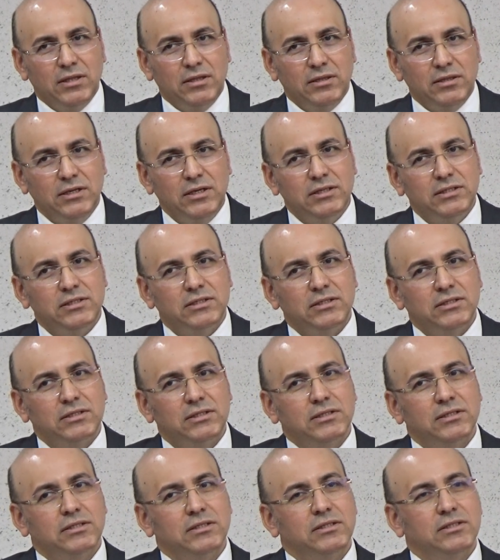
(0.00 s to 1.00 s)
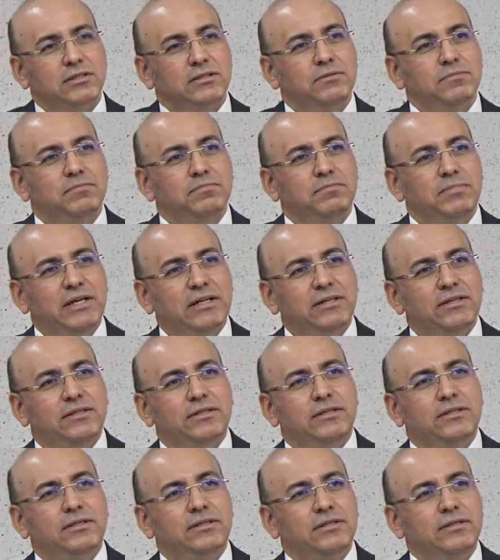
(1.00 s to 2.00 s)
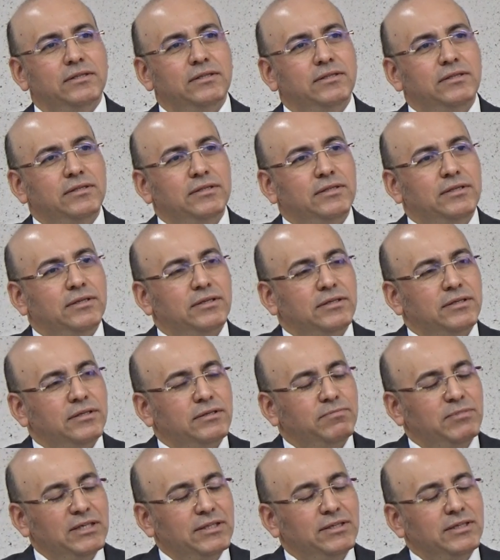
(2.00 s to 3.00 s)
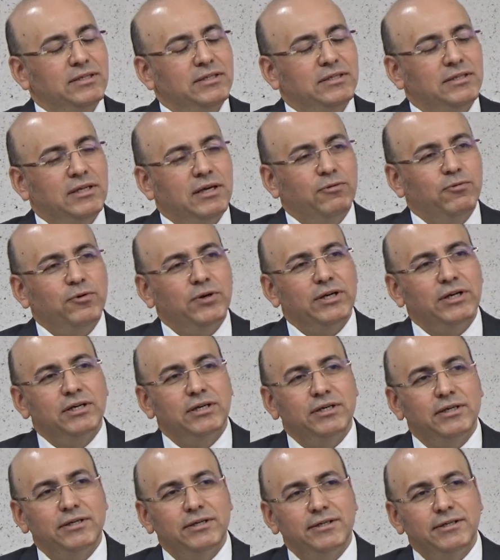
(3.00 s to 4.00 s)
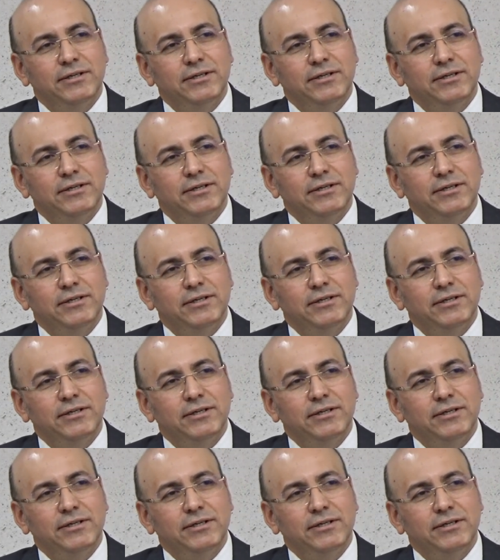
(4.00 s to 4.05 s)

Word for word: These build, buildings that were